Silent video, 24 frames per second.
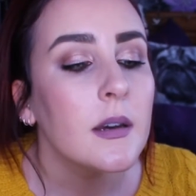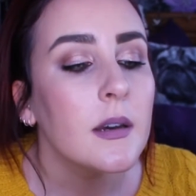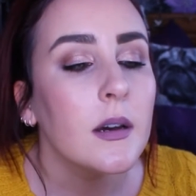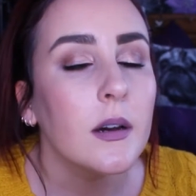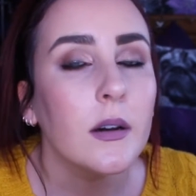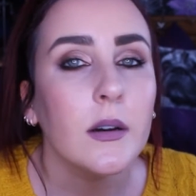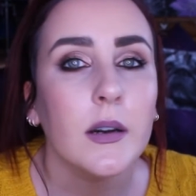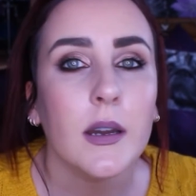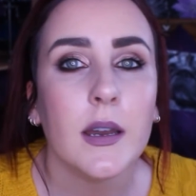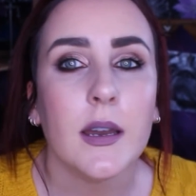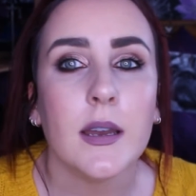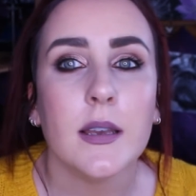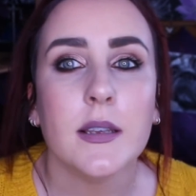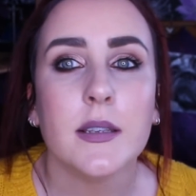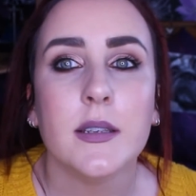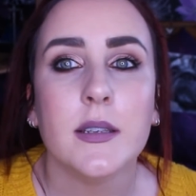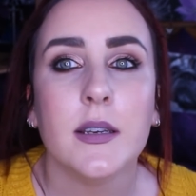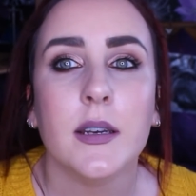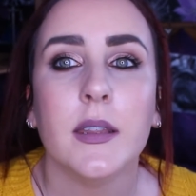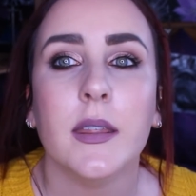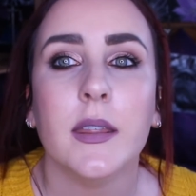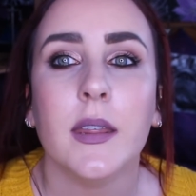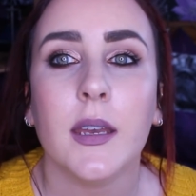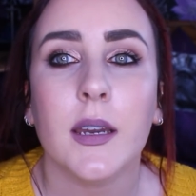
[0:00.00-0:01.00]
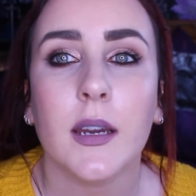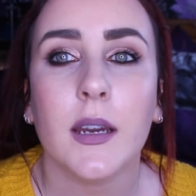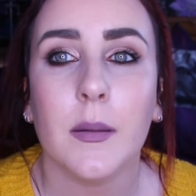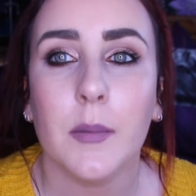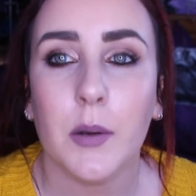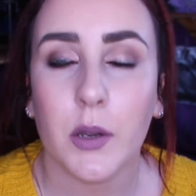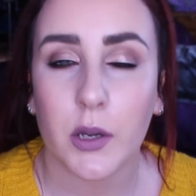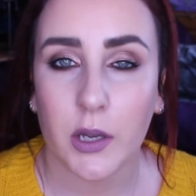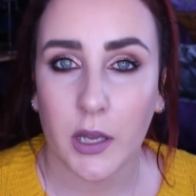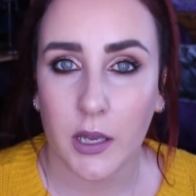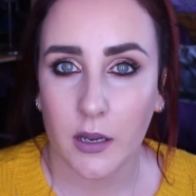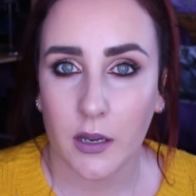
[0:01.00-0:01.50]
Okay, so I think I'm
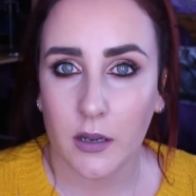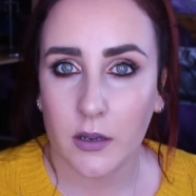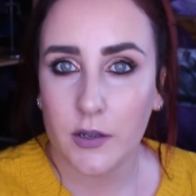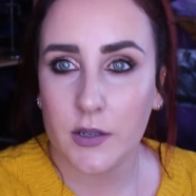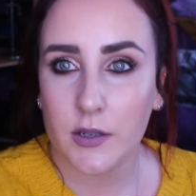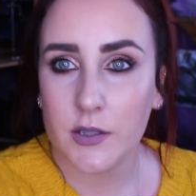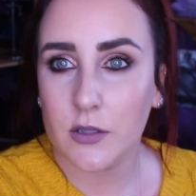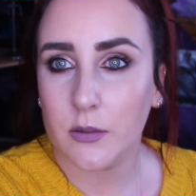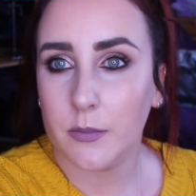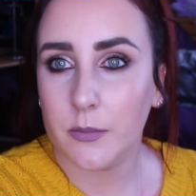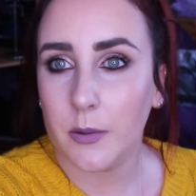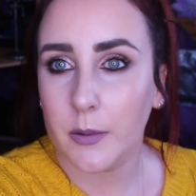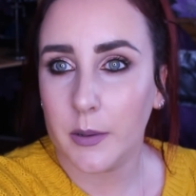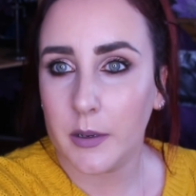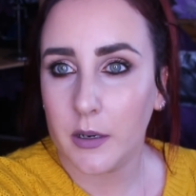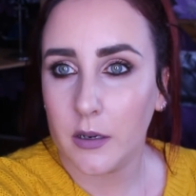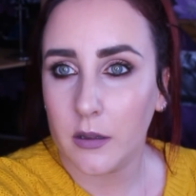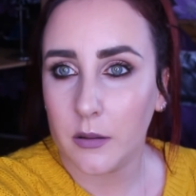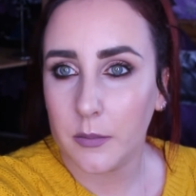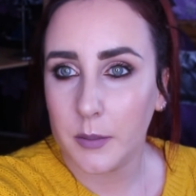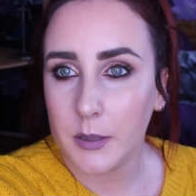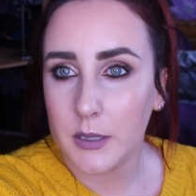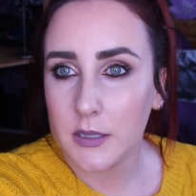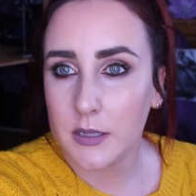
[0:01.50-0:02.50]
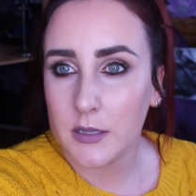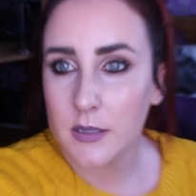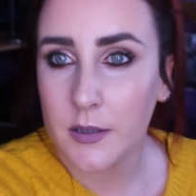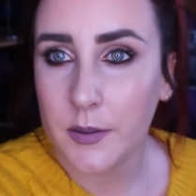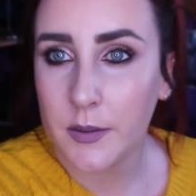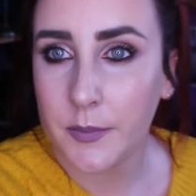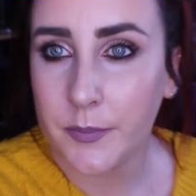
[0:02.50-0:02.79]
going to zoom you in a little bit.